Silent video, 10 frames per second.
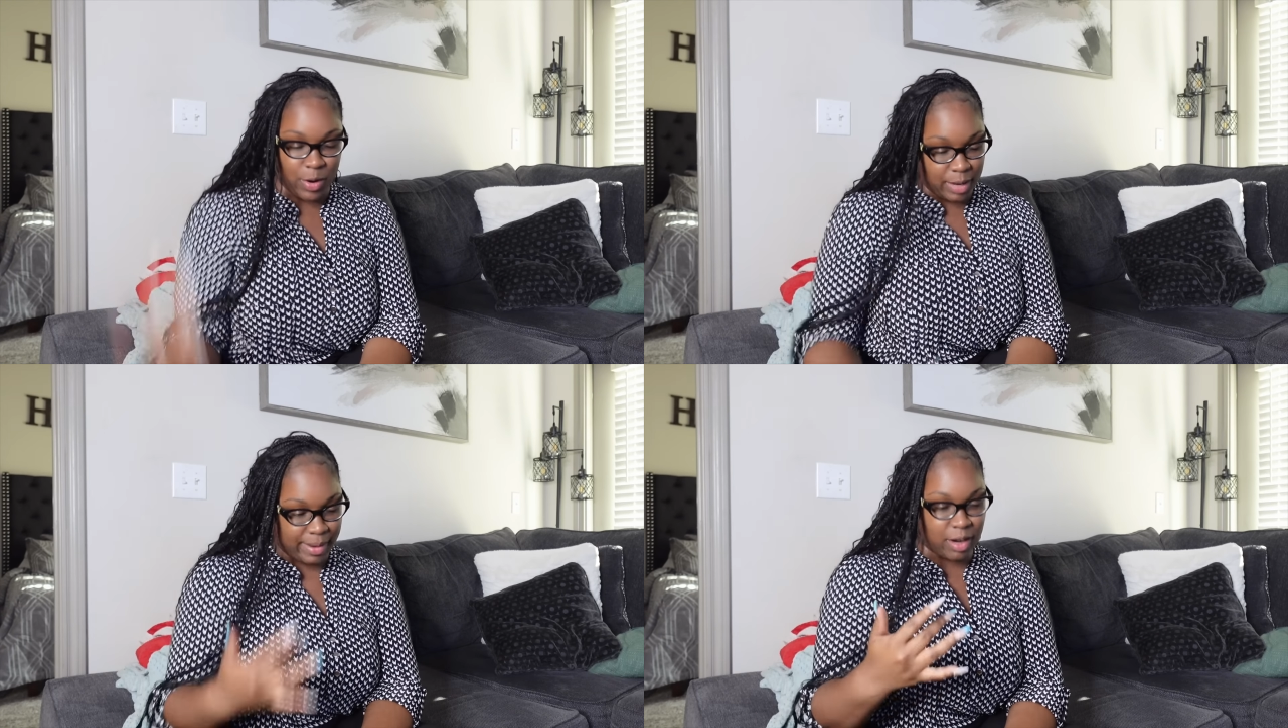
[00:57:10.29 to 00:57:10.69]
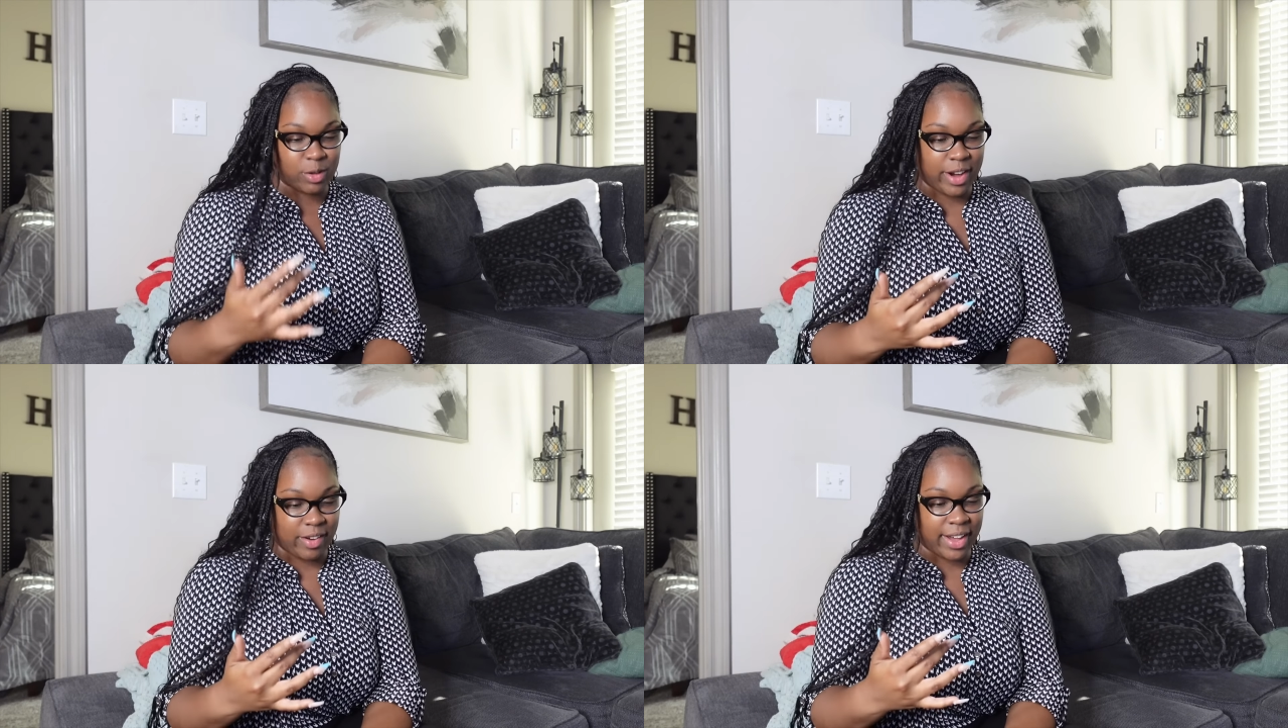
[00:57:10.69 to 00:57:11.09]
We're gonna get back on
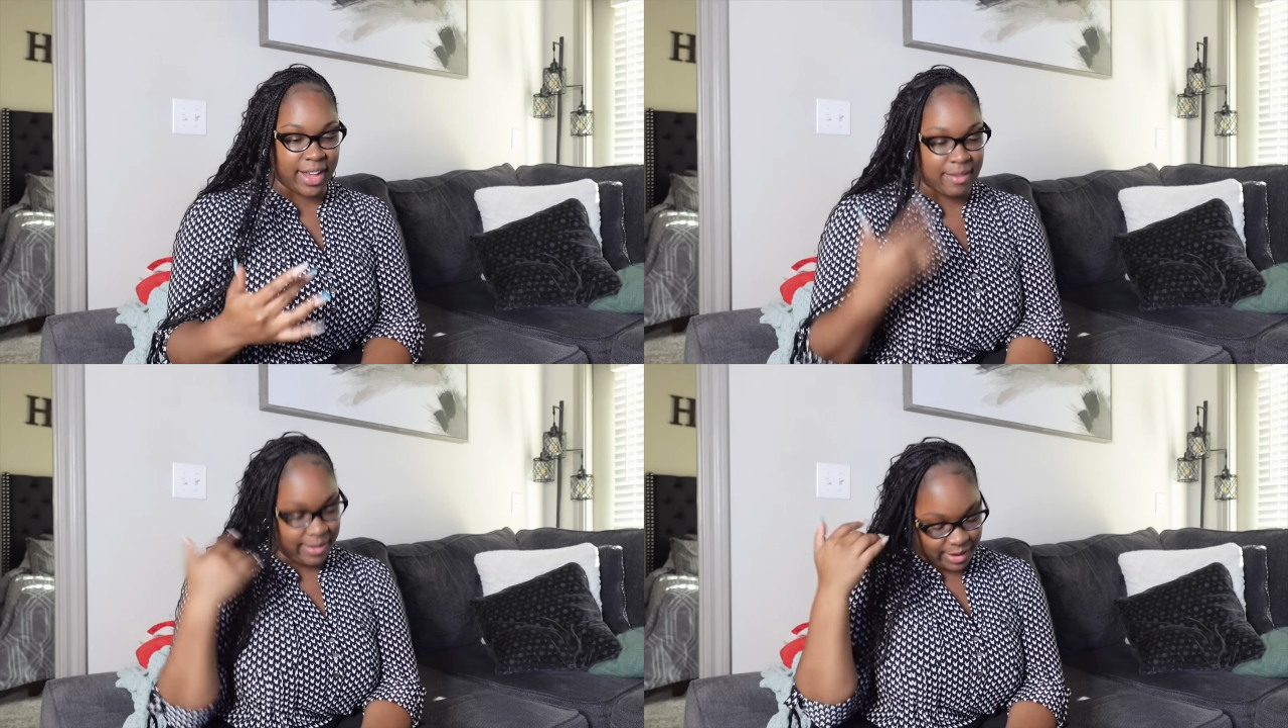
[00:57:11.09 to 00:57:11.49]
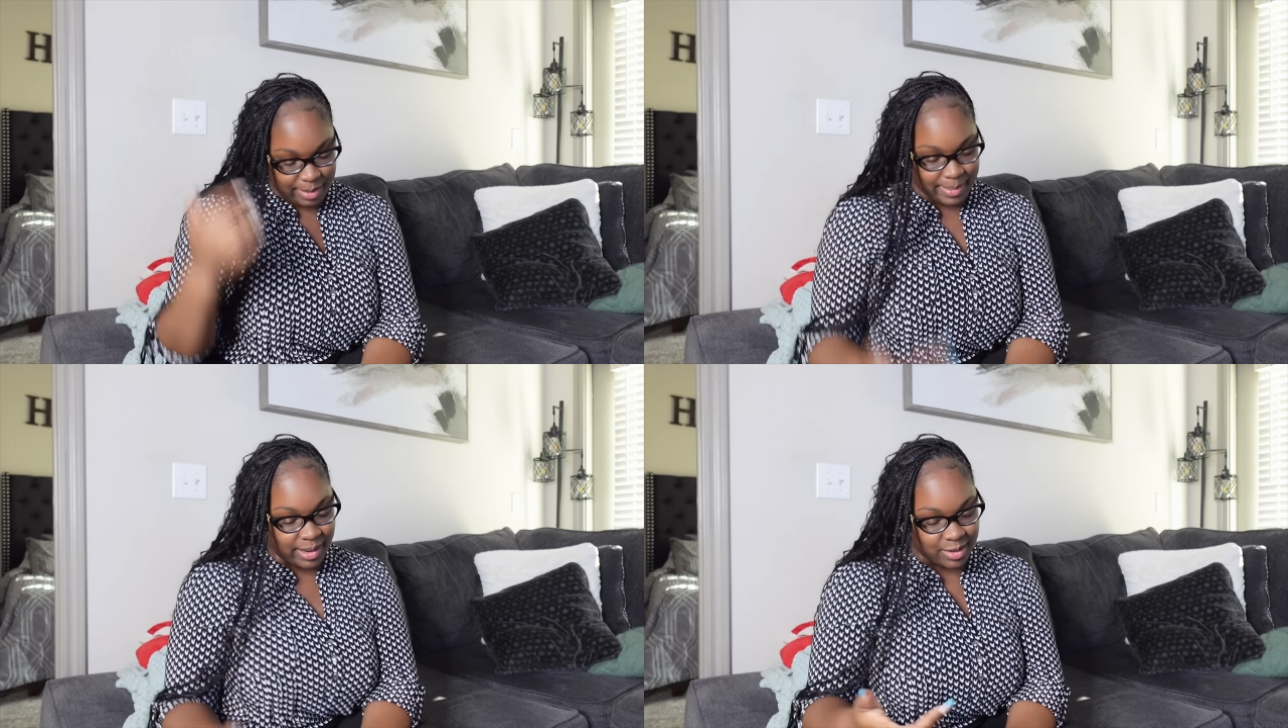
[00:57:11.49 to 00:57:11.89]
track, okay? we will
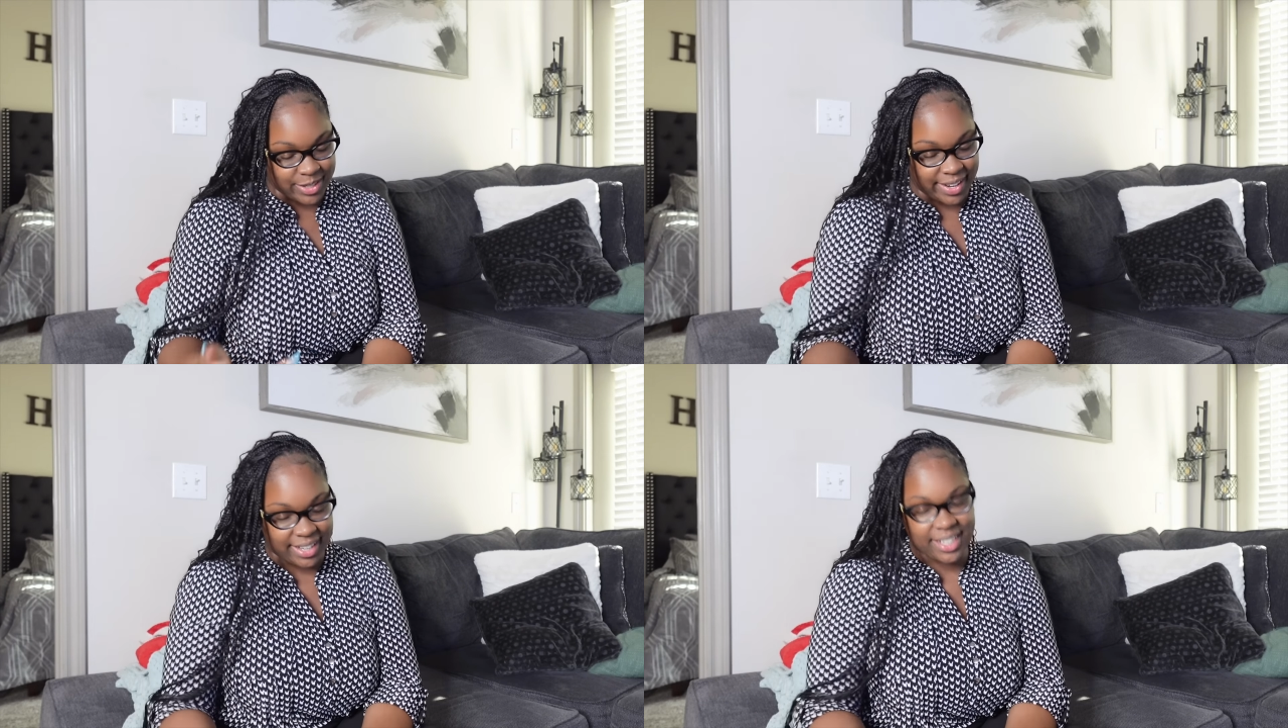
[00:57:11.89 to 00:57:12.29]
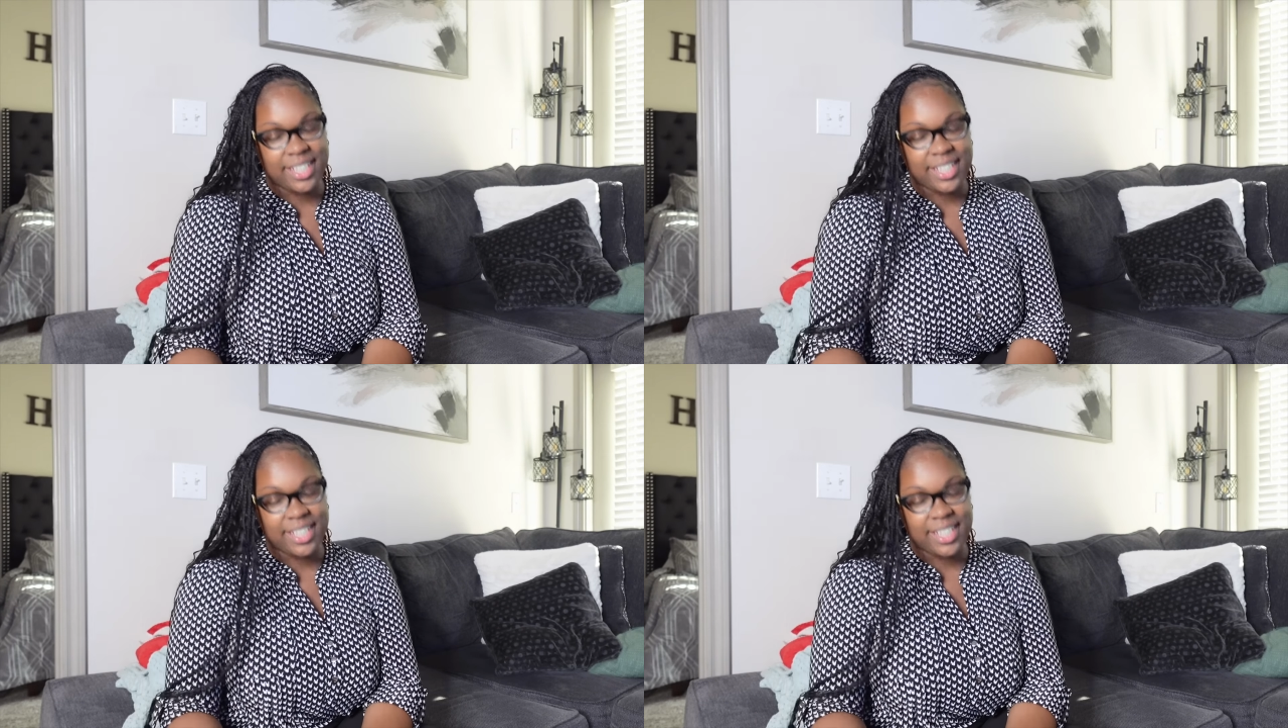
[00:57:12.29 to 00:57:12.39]
get back on track.